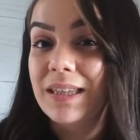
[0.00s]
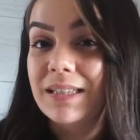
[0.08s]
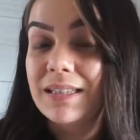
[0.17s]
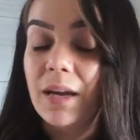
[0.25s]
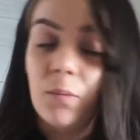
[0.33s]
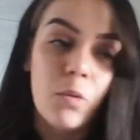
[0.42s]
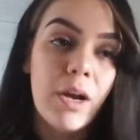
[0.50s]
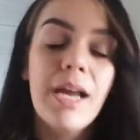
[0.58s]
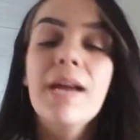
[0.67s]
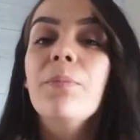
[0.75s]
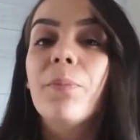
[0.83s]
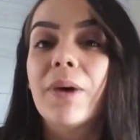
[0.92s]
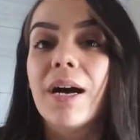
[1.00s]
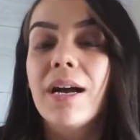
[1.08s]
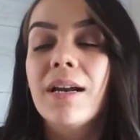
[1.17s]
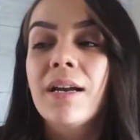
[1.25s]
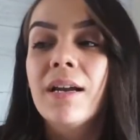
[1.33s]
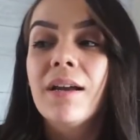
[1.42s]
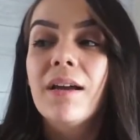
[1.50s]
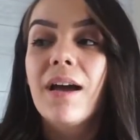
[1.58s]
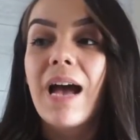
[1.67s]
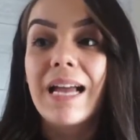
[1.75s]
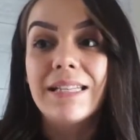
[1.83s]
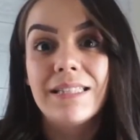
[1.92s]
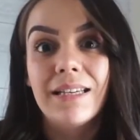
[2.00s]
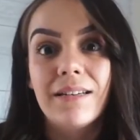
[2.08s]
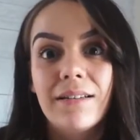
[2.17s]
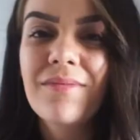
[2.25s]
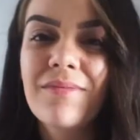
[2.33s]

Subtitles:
same way, but I did.